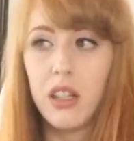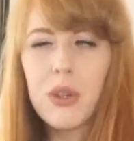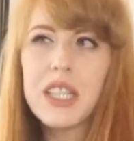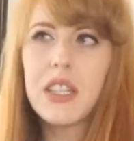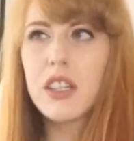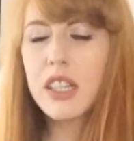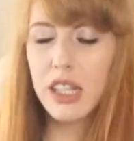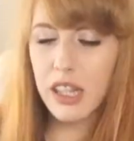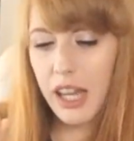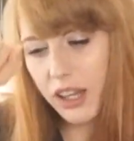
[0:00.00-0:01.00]
We still
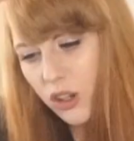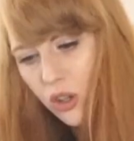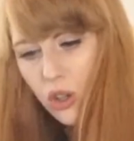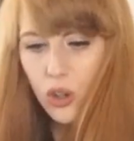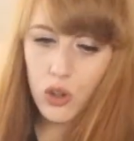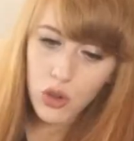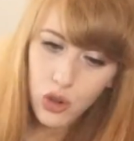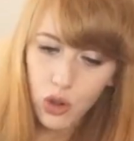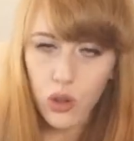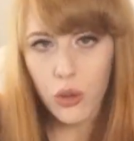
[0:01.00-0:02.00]
did like
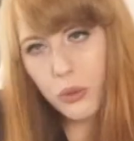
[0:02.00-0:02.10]
do the